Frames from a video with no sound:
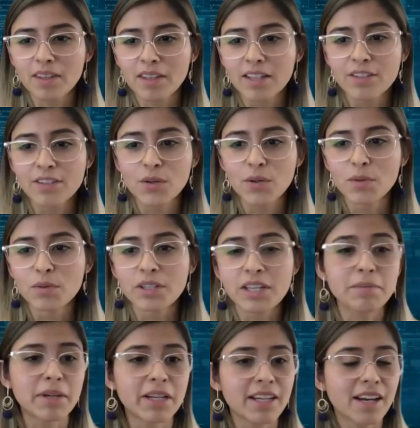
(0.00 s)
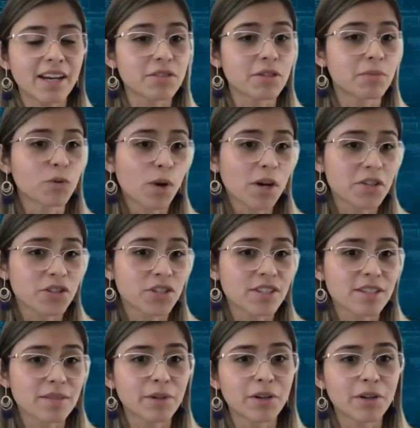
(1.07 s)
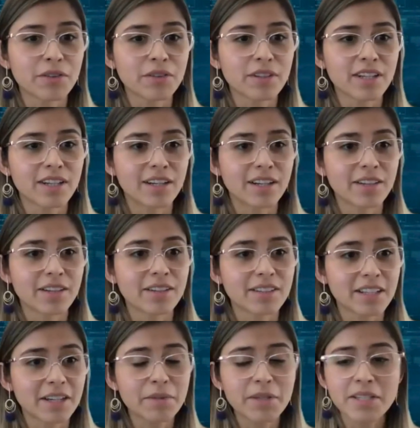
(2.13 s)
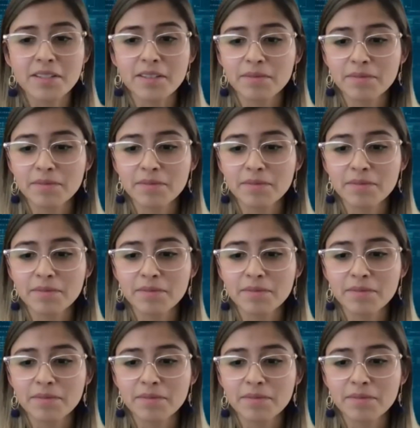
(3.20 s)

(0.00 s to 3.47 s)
So they might have some questions about the database.